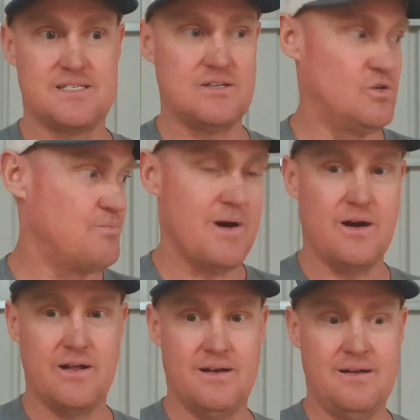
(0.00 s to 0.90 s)
a good
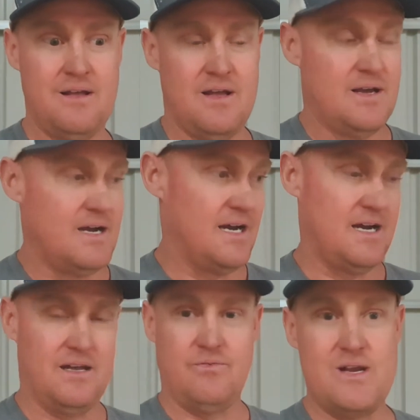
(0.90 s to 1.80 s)
motor.
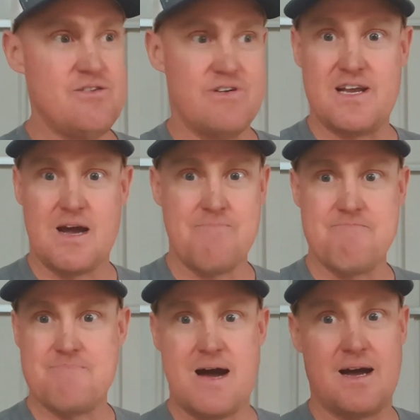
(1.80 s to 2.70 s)
When you ring up
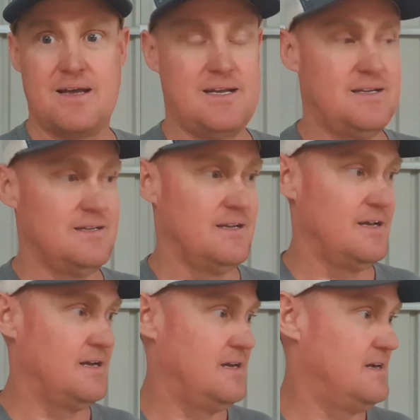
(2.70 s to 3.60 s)
Mark
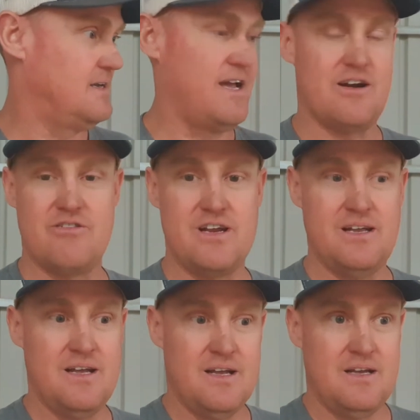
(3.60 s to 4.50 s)
Kettering
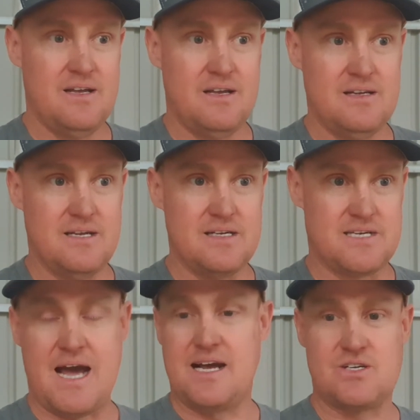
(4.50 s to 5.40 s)

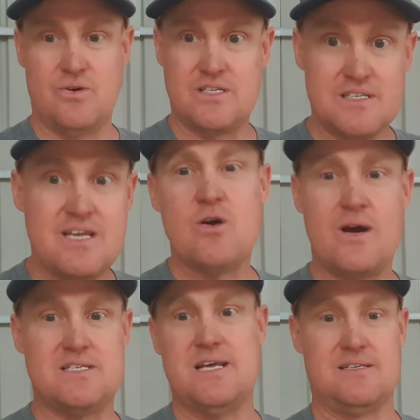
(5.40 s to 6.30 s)
to ask questions, he
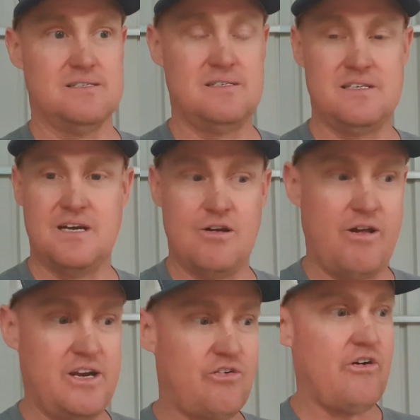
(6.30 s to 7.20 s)
always answers, you know,
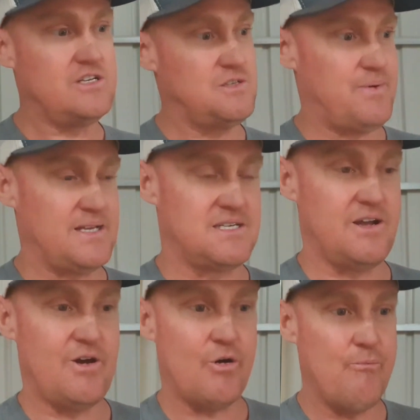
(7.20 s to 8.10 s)
and he tries his best to
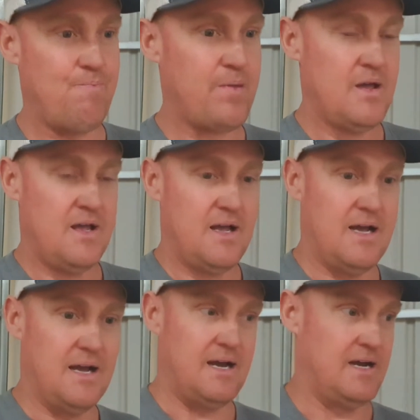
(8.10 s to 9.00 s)
help.
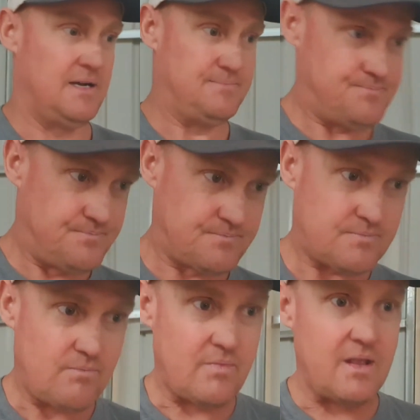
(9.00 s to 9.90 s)
At
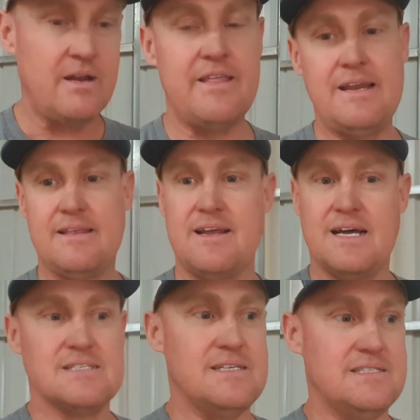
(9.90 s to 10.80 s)
the end of the day,
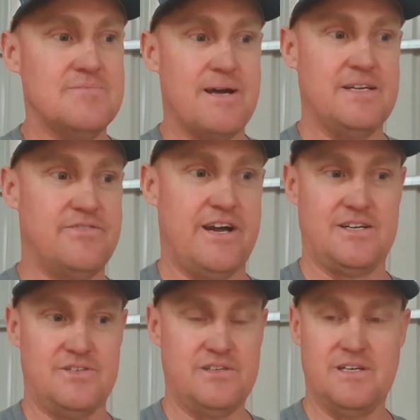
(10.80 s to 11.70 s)
he's an engine
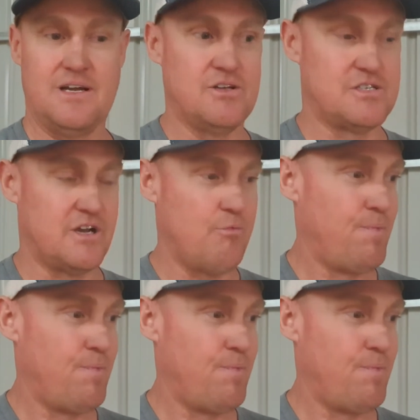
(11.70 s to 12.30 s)
manufacturer, you know, so